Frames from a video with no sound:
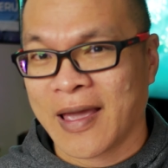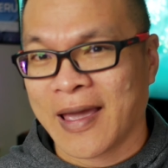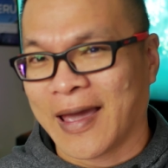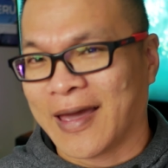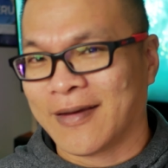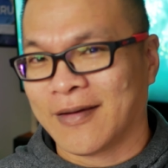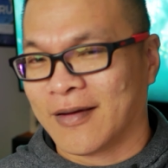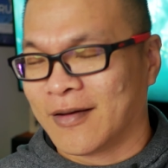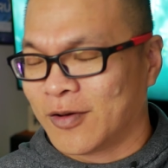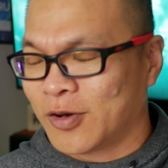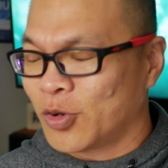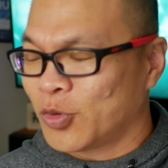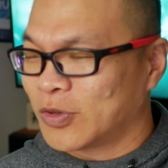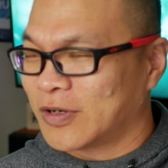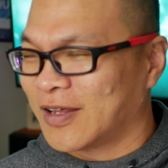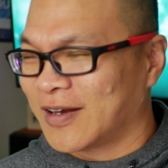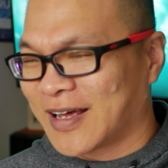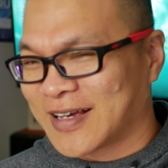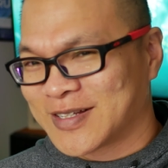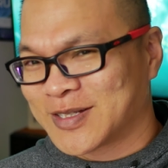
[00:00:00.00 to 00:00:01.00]
And note
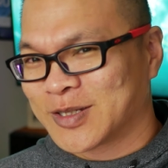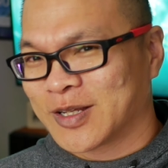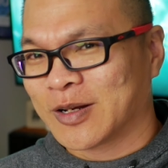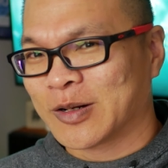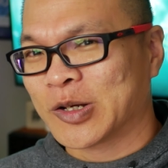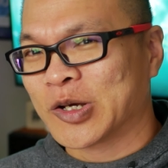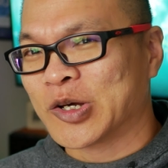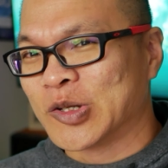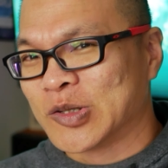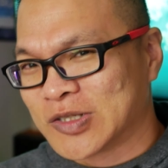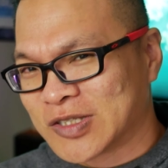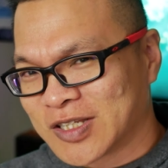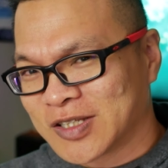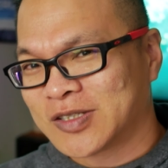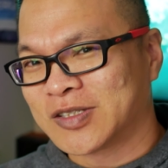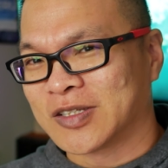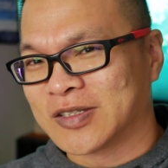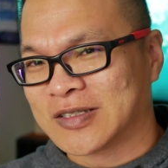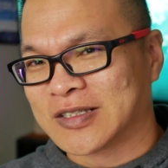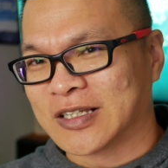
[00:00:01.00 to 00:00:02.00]
that I said
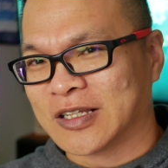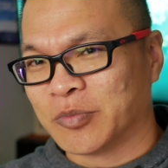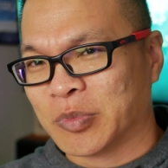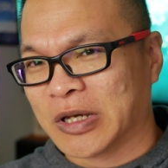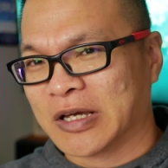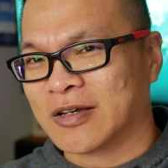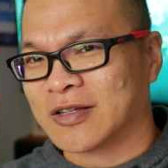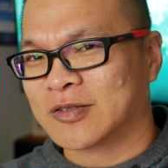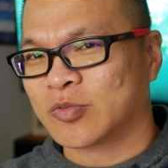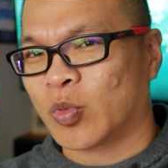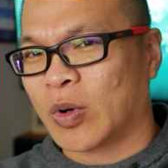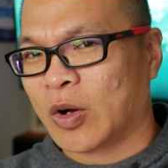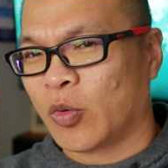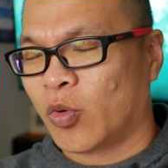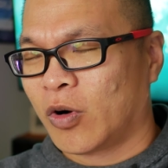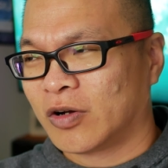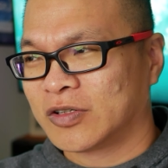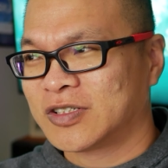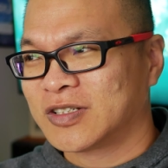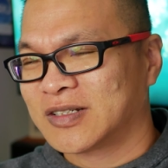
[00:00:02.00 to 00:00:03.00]
consistency because while
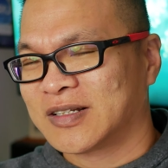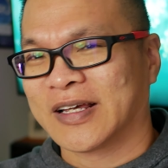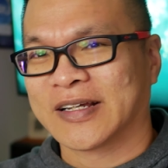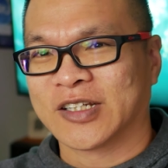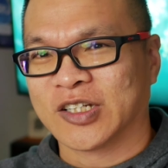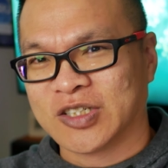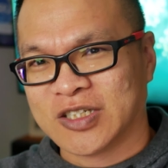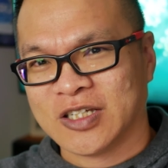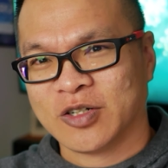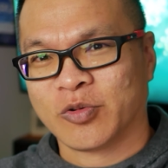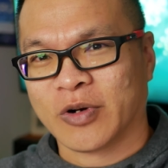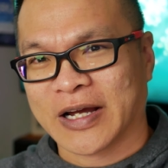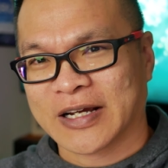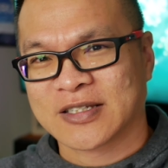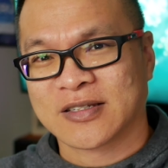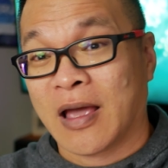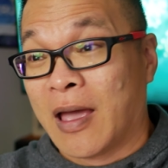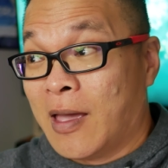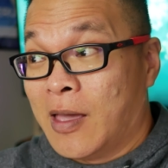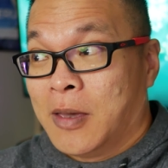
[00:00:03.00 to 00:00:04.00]
watches like the
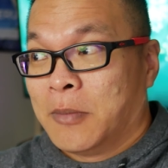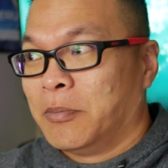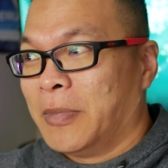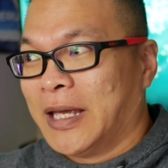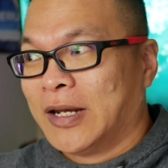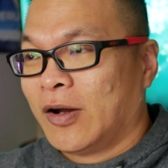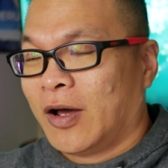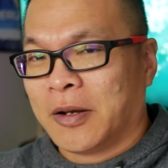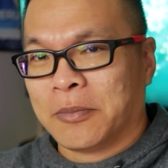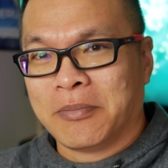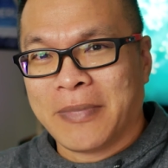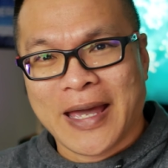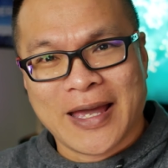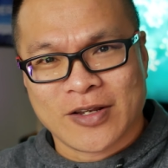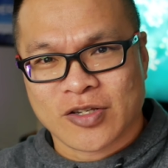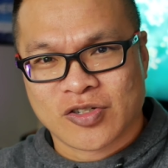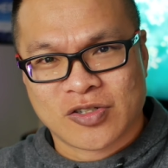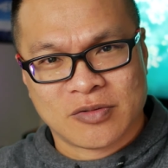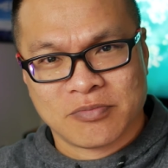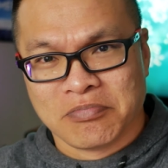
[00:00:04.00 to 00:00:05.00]
T-Rex may not
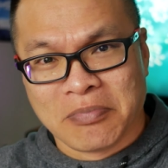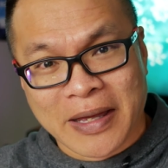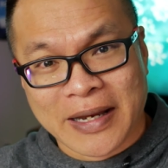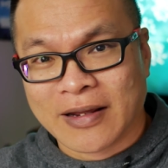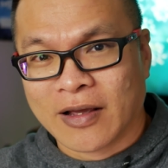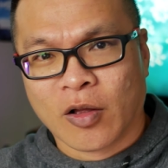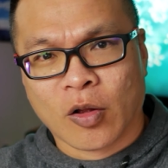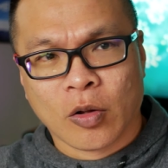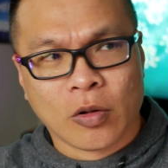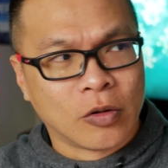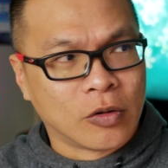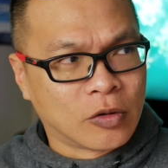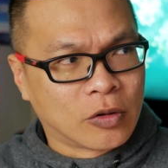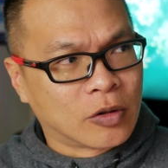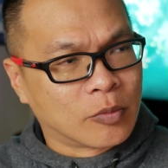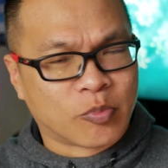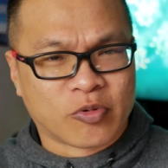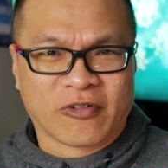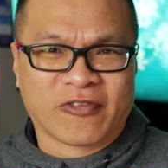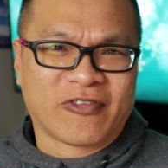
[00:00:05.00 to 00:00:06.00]
match medical
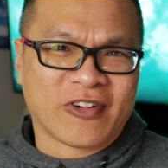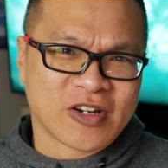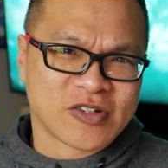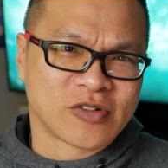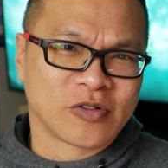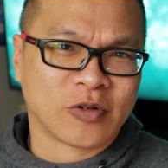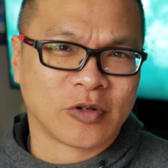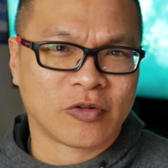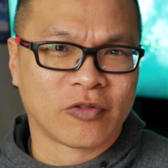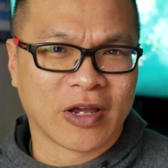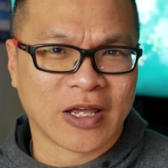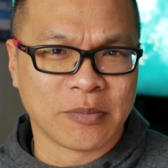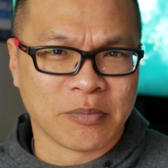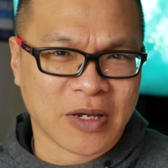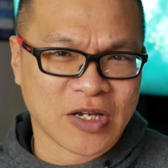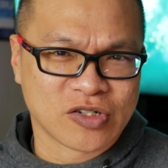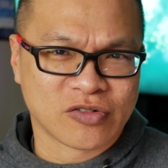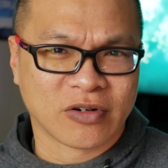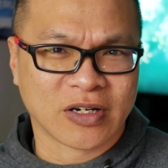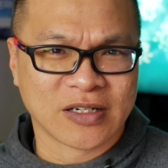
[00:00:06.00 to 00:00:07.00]
or professional grade
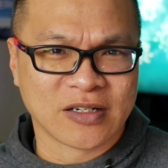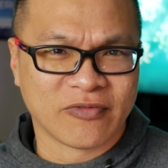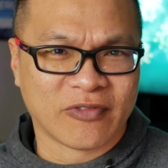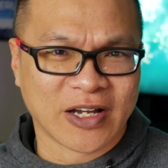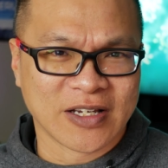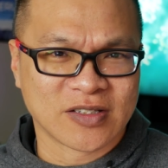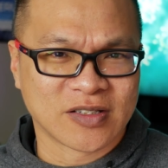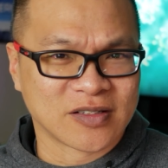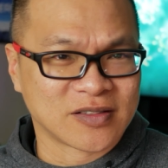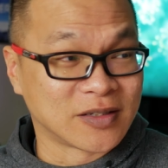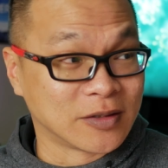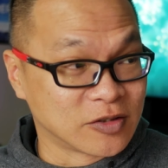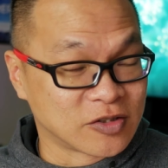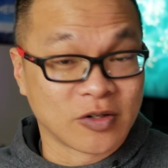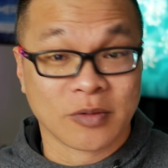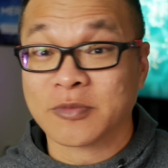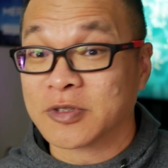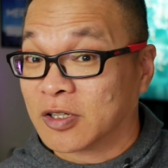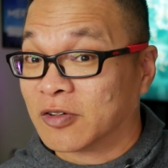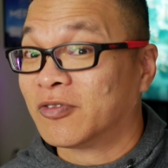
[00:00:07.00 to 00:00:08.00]
measuring devices in
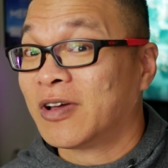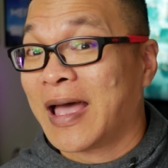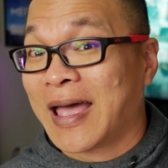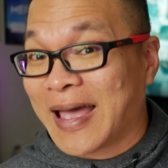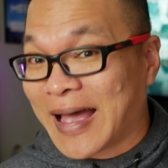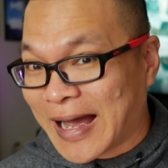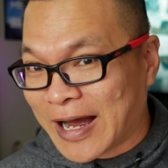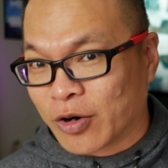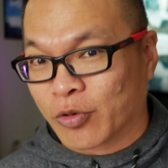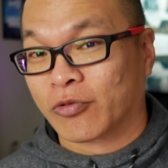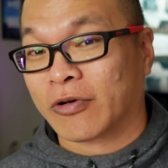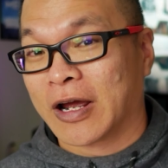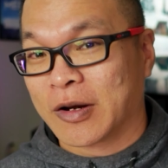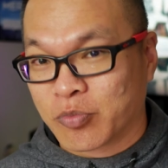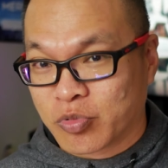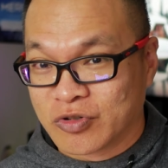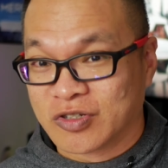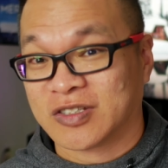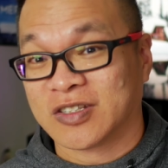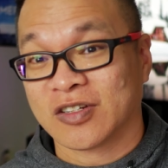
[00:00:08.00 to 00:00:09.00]
terms of
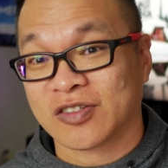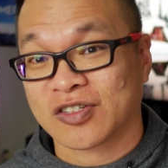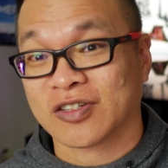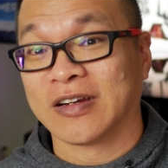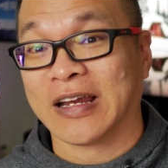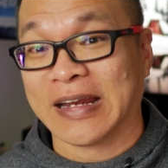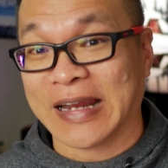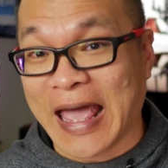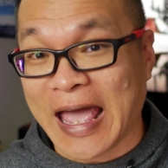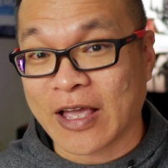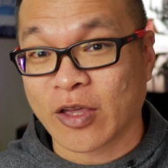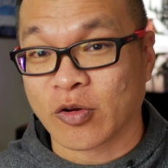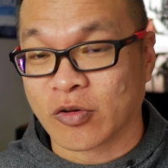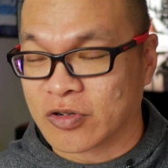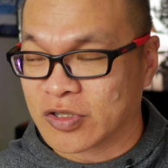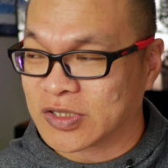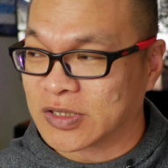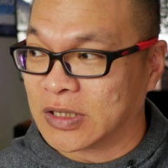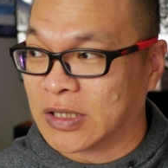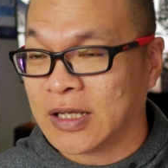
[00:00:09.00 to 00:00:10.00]
outright precision and
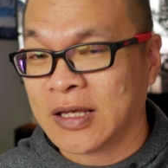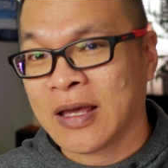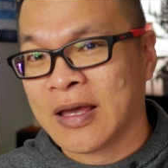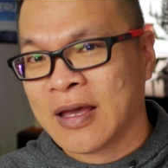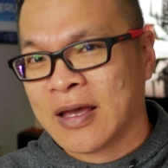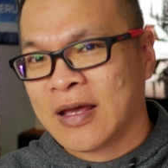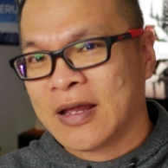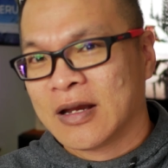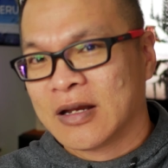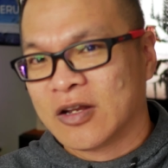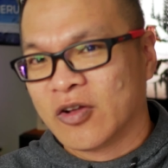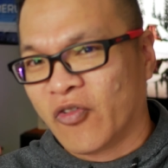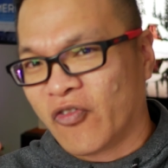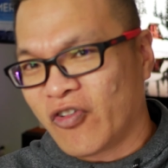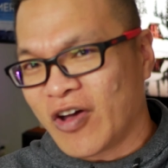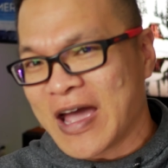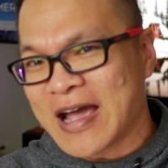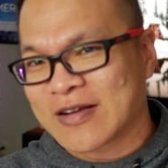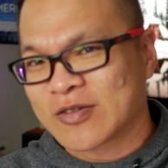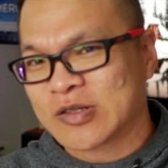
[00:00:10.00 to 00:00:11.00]
accuracy, the
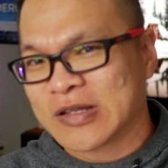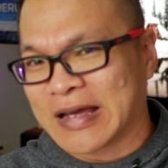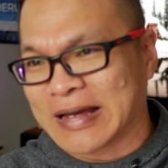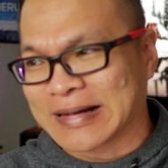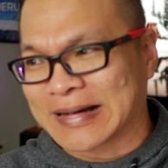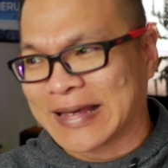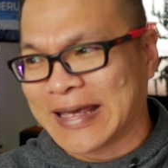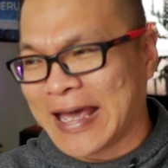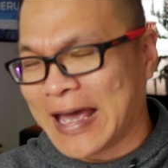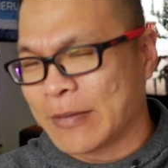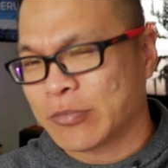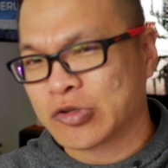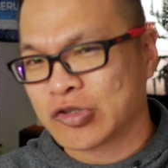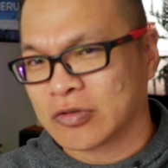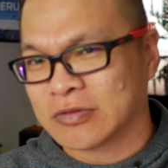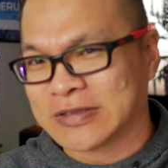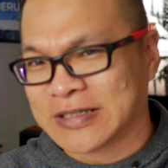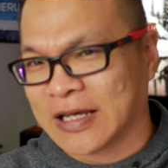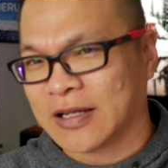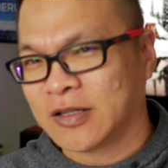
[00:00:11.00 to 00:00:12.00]
fact that
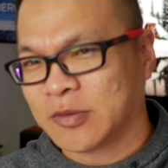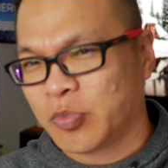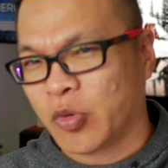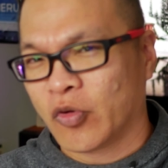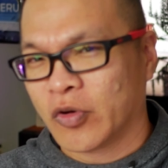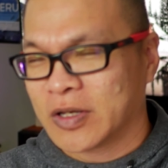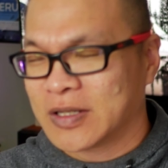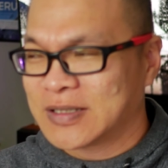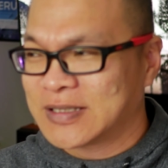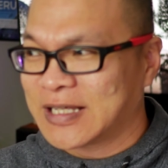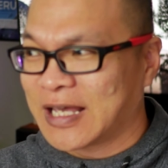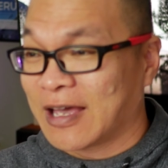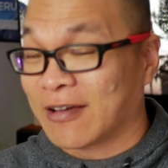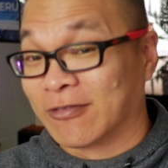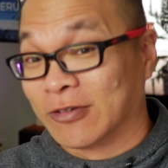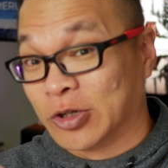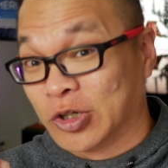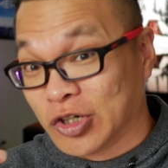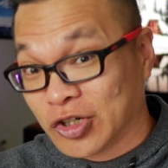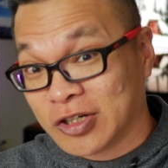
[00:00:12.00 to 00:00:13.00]
captured data points
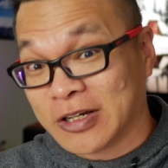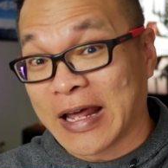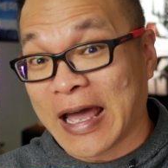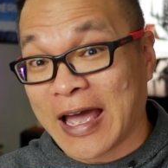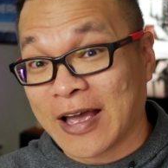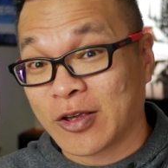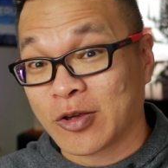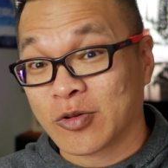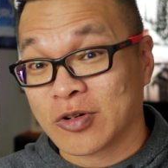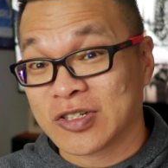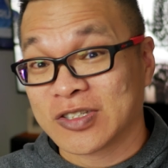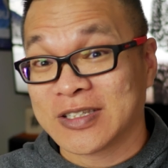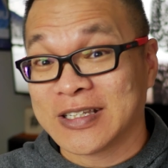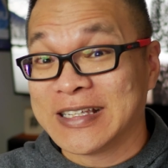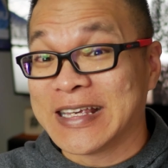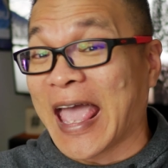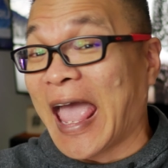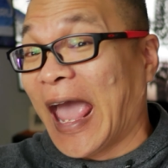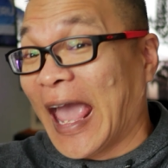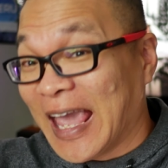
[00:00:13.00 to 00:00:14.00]
have good
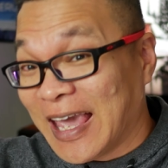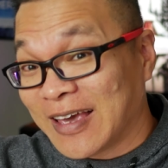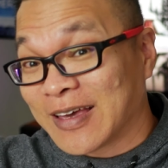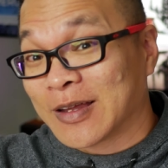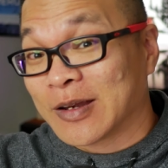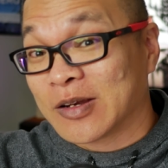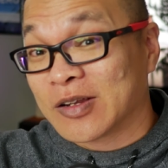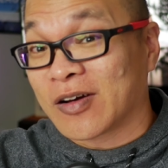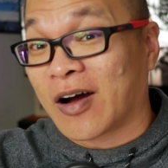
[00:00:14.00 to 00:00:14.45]
accuracy and